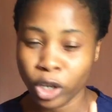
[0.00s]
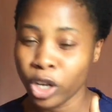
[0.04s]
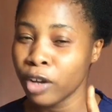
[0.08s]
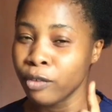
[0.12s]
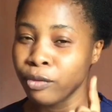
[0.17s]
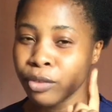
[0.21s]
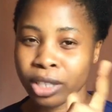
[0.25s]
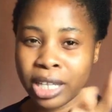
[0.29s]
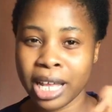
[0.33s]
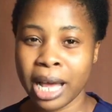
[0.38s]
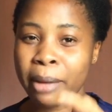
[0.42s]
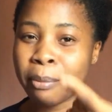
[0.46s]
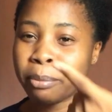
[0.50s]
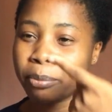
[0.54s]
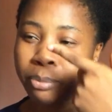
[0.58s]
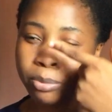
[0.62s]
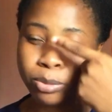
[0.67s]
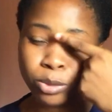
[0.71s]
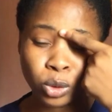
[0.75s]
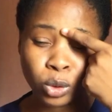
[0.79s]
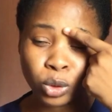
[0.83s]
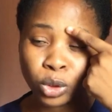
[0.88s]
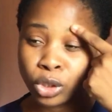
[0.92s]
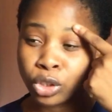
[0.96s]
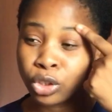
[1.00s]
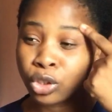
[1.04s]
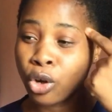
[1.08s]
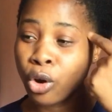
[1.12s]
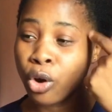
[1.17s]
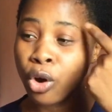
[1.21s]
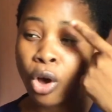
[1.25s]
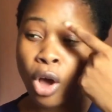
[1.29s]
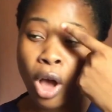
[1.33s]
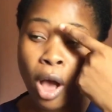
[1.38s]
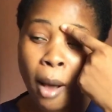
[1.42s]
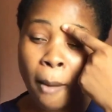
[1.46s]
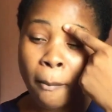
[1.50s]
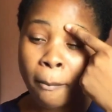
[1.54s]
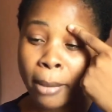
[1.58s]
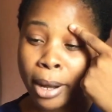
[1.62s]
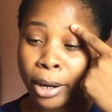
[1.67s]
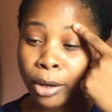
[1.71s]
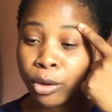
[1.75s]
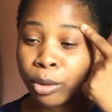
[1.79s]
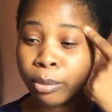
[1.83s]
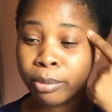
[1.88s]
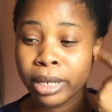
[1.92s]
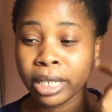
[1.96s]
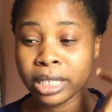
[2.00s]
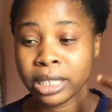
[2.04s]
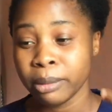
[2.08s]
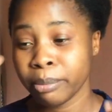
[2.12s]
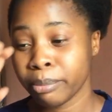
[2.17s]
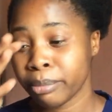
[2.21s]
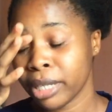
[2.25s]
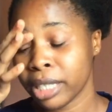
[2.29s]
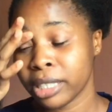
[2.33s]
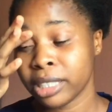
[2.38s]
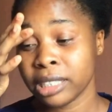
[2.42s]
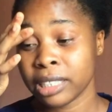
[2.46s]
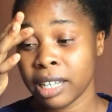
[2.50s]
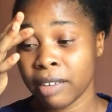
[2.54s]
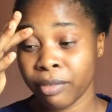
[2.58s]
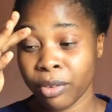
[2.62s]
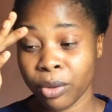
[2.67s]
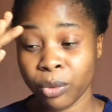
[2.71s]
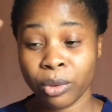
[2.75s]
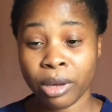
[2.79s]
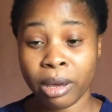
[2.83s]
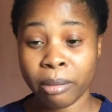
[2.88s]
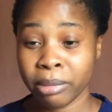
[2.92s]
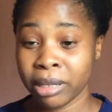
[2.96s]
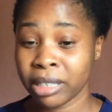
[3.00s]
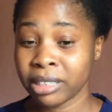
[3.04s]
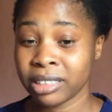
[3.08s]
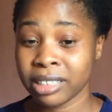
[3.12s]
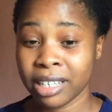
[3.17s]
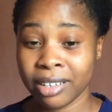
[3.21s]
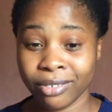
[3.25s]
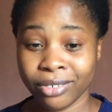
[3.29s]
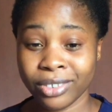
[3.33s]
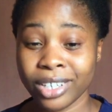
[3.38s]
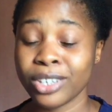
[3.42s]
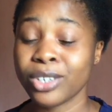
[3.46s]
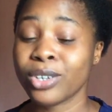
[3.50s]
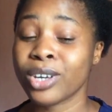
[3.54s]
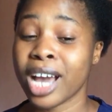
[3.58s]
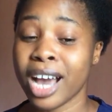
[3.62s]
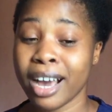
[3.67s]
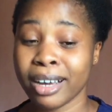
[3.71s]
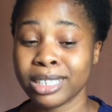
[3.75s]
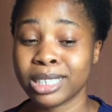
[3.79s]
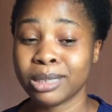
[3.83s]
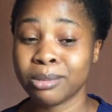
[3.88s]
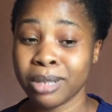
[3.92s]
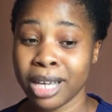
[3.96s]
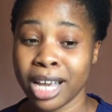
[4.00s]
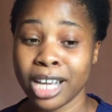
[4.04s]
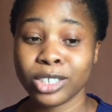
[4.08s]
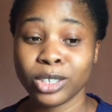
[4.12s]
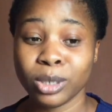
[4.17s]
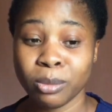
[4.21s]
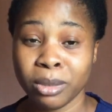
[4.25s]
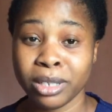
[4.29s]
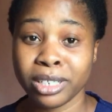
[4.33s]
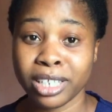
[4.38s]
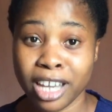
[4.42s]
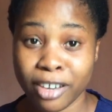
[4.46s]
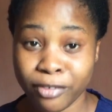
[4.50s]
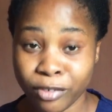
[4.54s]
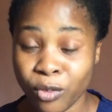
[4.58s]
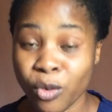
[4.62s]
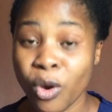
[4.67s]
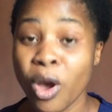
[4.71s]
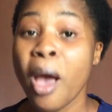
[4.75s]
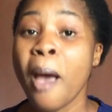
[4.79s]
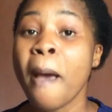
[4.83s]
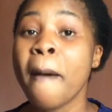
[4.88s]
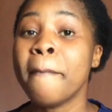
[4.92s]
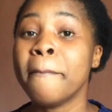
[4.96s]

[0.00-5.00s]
All of you that are doing your microblading, blading everywhere, you have to be extremely careful.